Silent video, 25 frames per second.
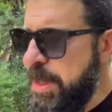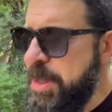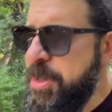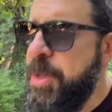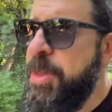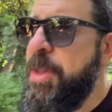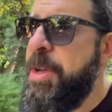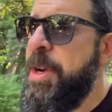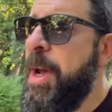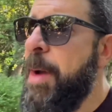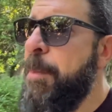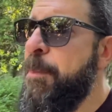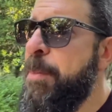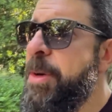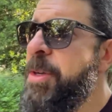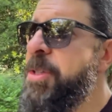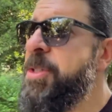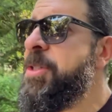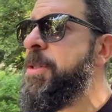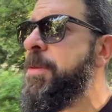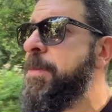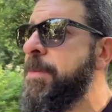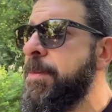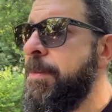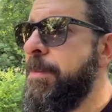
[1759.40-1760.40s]
are the
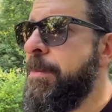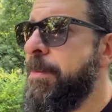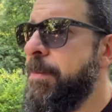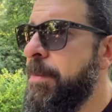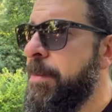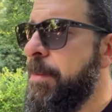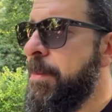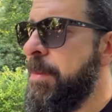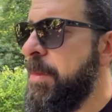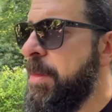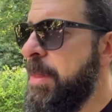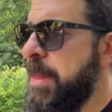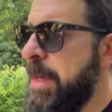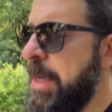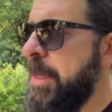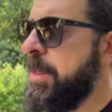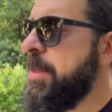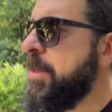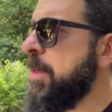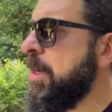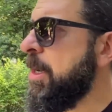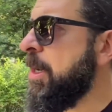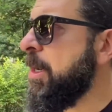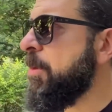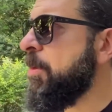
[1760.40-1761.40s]
numbers that
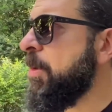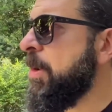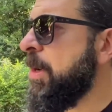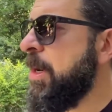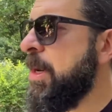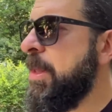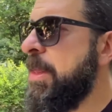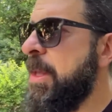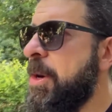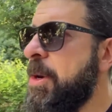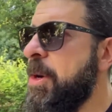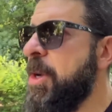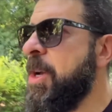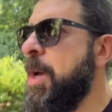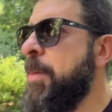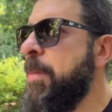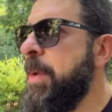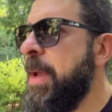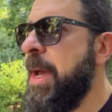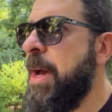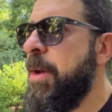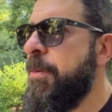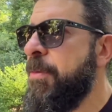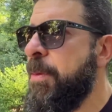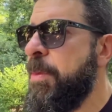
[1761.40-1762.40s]
are coming
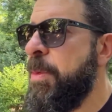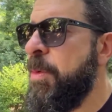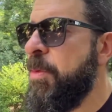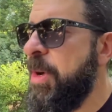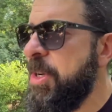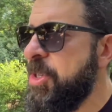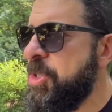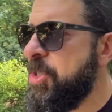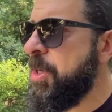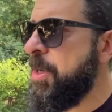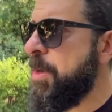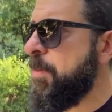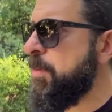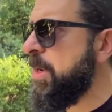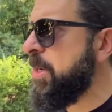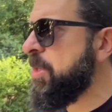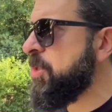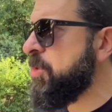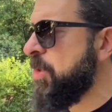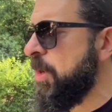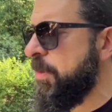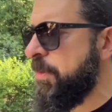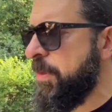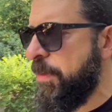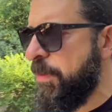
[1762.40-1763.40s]
out from the Russian
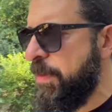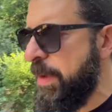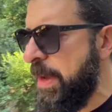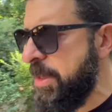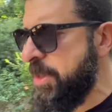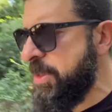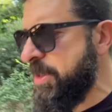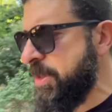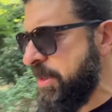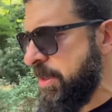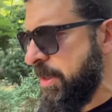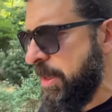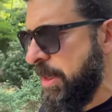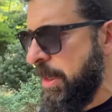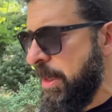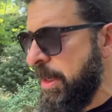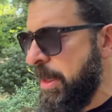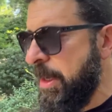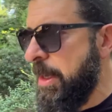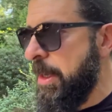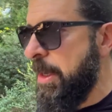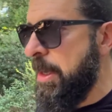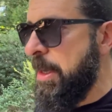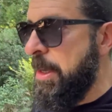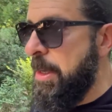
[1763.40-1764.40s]
Ministry of Defense.
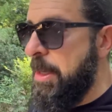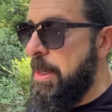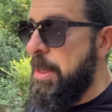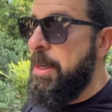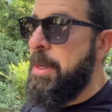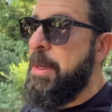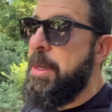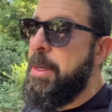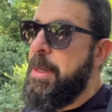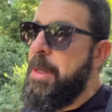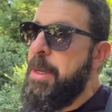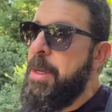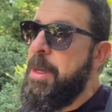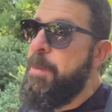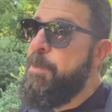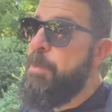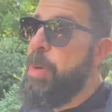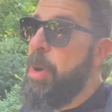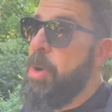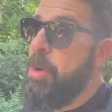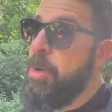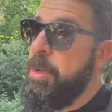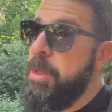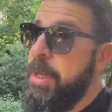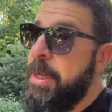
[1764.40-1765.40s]

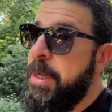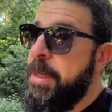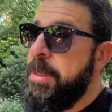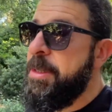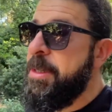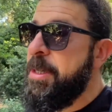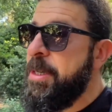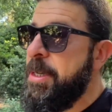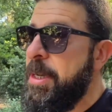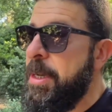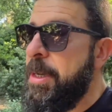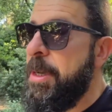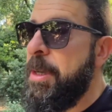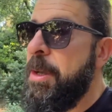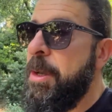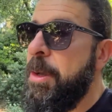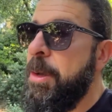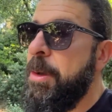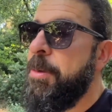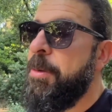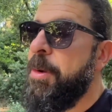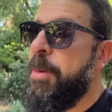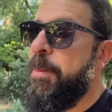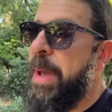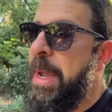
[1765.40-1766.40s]
Poland,
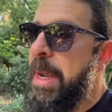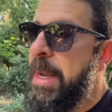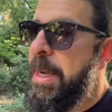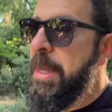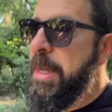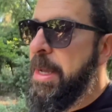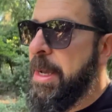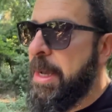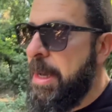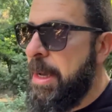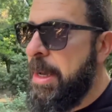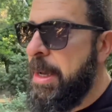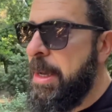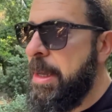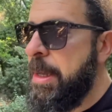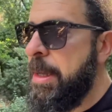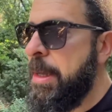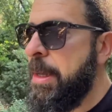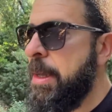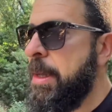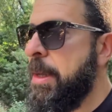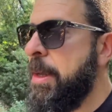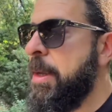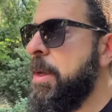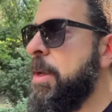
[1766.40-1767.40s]
Romania,
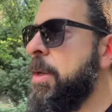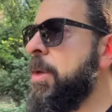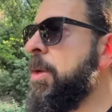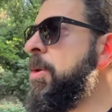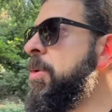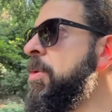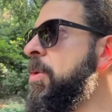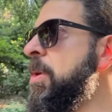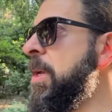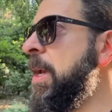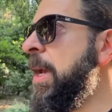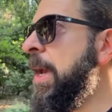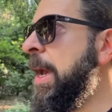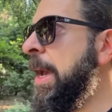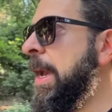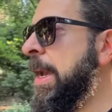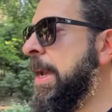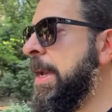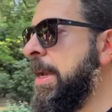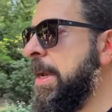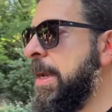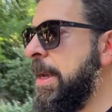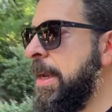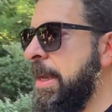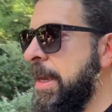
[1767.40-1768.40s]
UK,
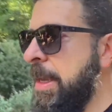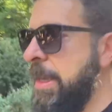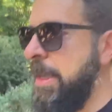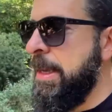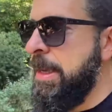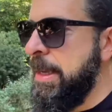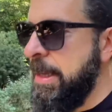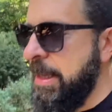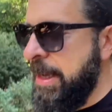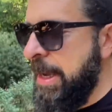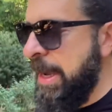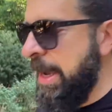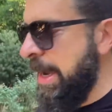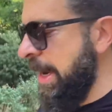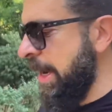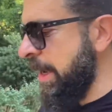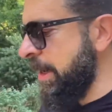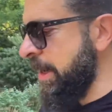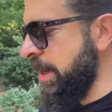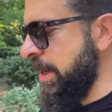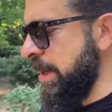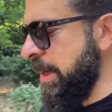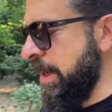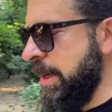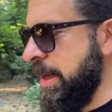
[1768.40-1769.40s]

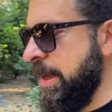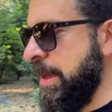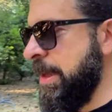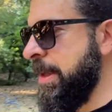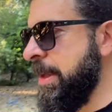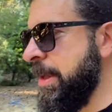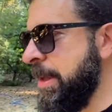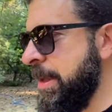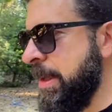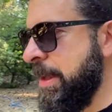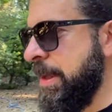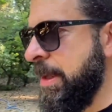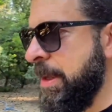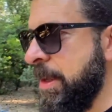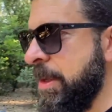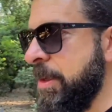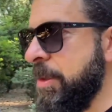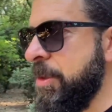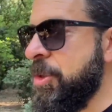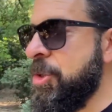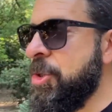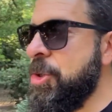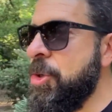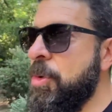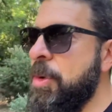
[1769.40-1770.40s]
Canada,
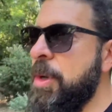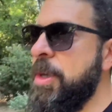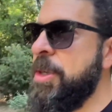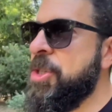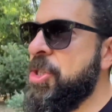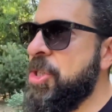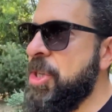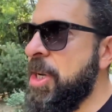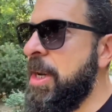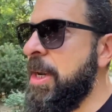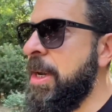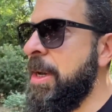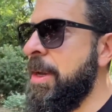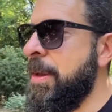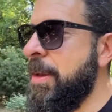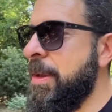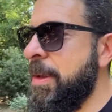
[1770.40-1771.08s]
Georgia,